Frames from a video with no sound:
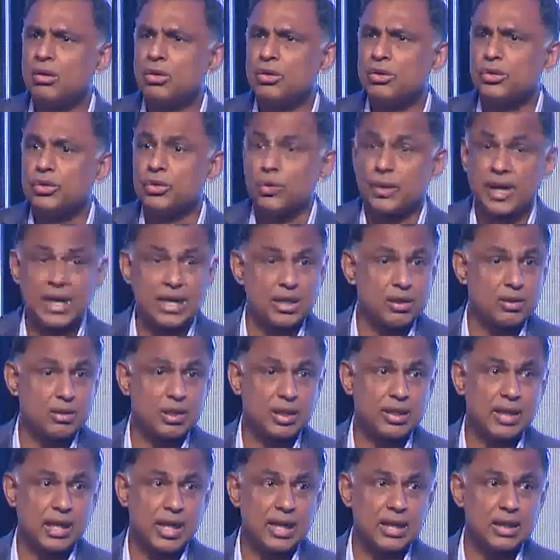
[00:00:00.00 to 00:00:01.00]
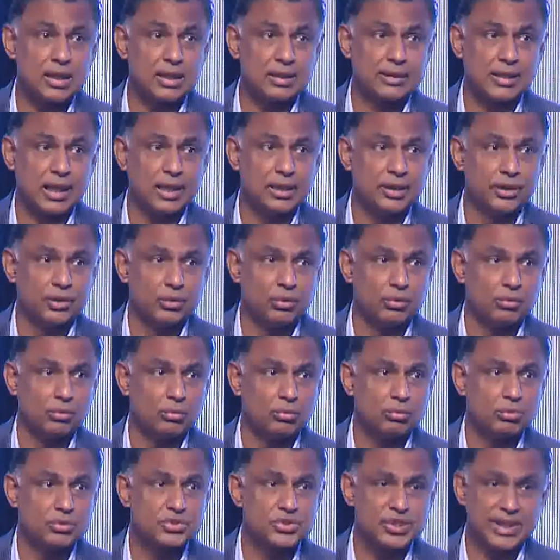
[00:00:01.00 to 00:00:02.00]
You get into the car, it'll tell you,
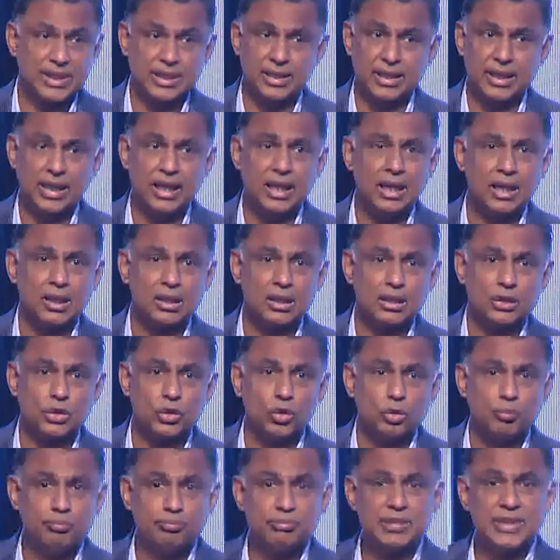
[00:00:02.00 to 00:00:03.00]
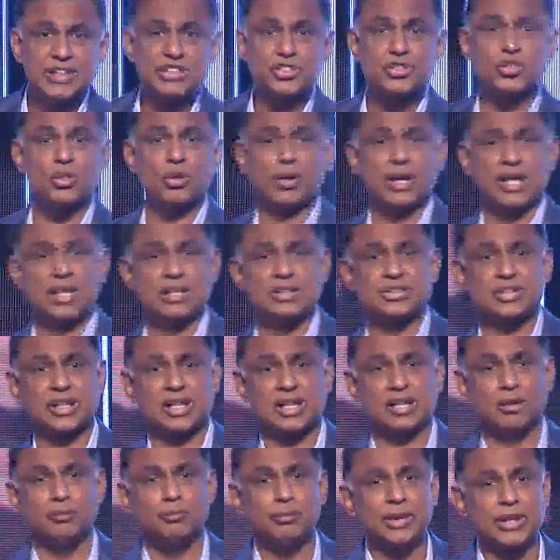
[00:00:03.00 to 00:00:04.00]
CTL, you missed your health
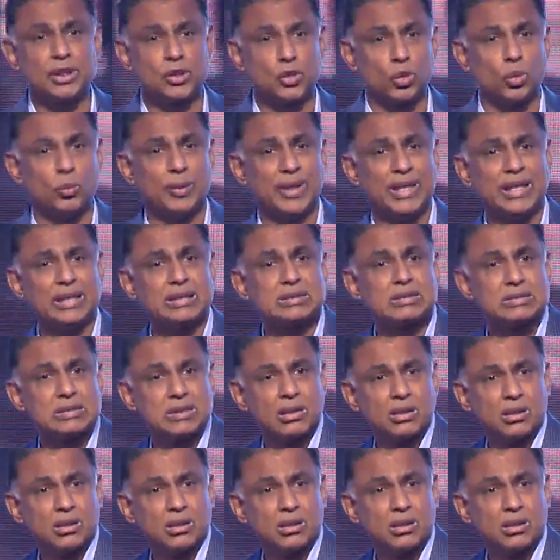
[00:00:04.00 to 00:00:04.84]
checkup by 2 weeks.